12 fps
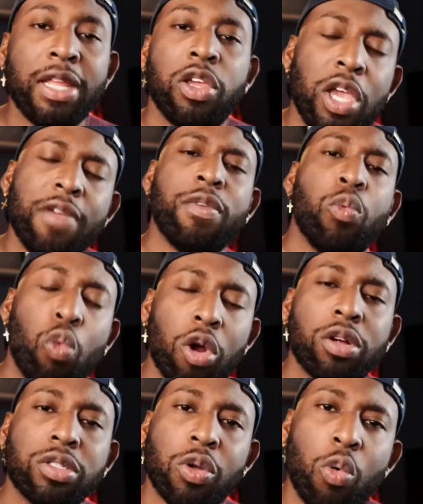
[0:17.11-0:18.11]
you even
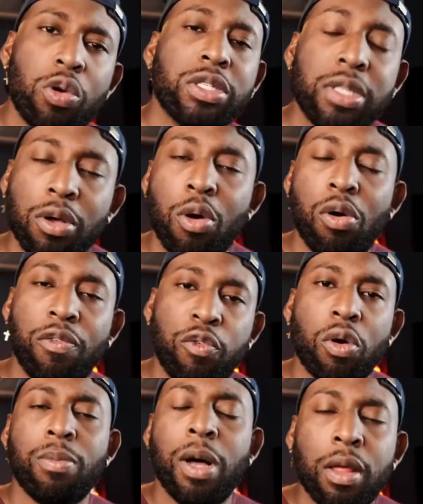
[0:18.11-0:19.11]
worked towards the goal
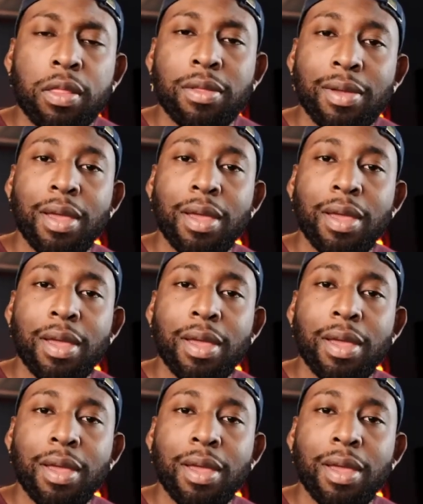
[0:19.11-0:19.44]
for a month,